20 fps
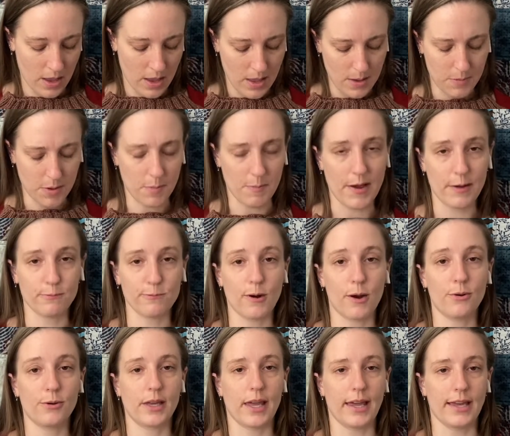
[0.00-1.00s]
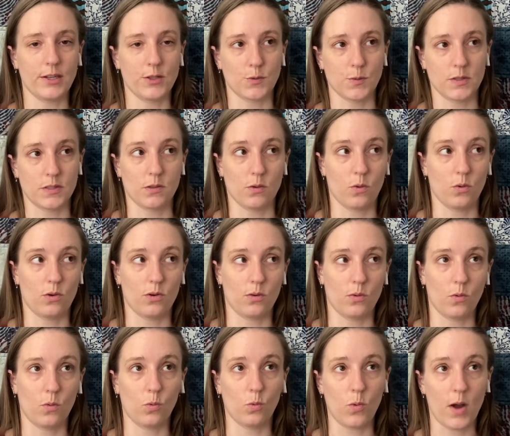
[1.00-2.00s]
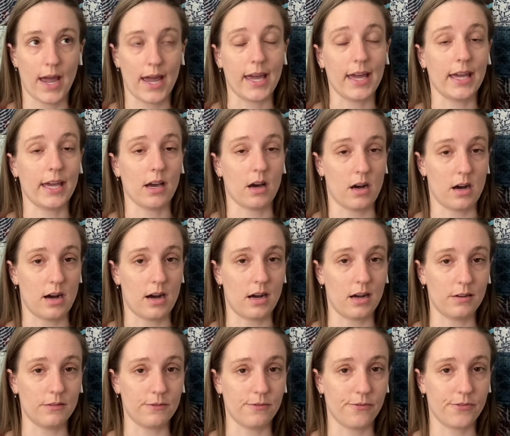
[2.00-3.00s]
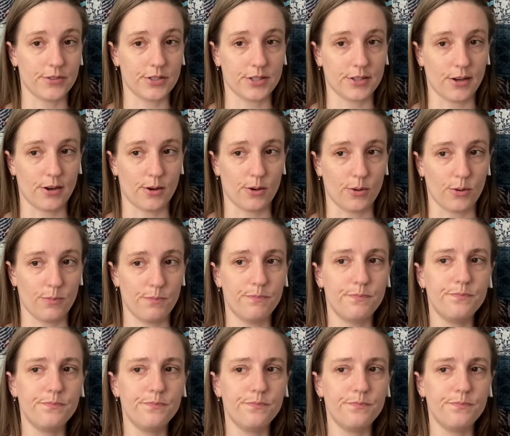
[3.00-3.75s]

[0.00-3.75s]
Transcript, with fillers: But my row gauge was way off. So